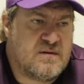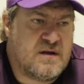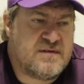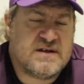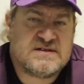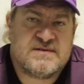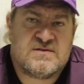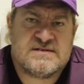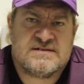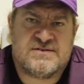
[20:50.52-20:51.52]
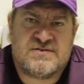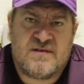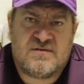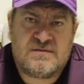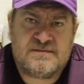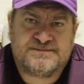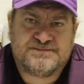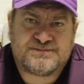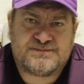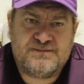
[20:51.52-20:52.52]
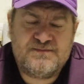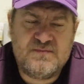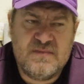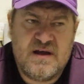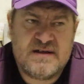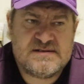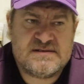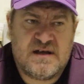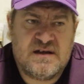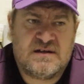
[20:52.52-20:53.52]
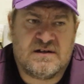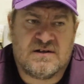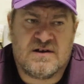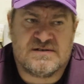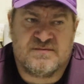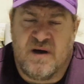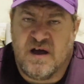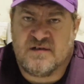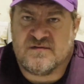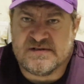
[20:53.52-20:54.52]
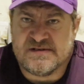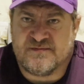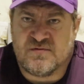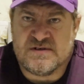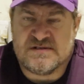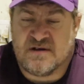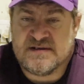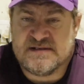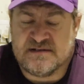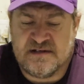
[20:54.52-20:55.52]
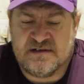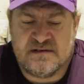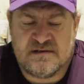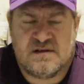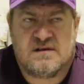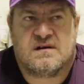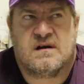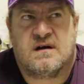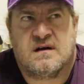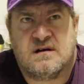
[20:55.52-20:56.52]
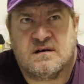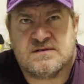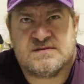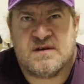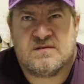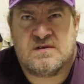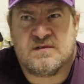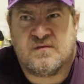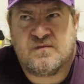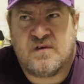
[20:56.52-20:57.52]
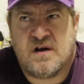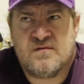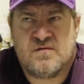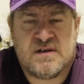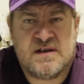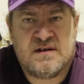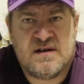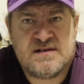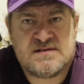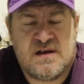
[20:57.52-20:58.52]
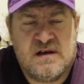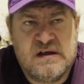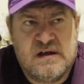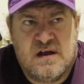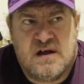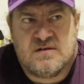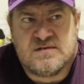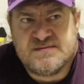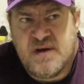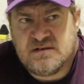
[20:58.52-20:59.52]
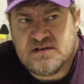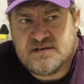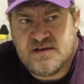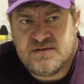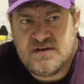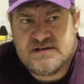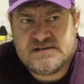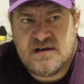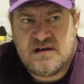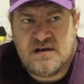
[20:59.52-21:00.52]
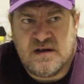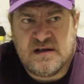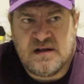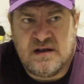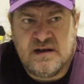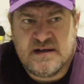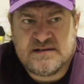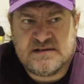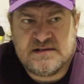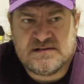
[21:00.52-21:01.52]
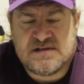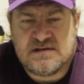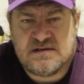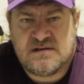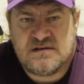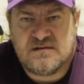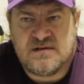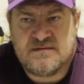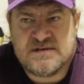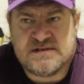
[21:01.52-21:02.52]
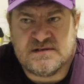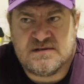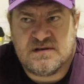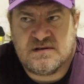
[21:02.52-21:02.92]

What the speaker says: I think it's because of the travel and staying in a closed bag for as long as it did. It was about, what, 5 working days? It was mailed on the Thursday. I collected it, when was it?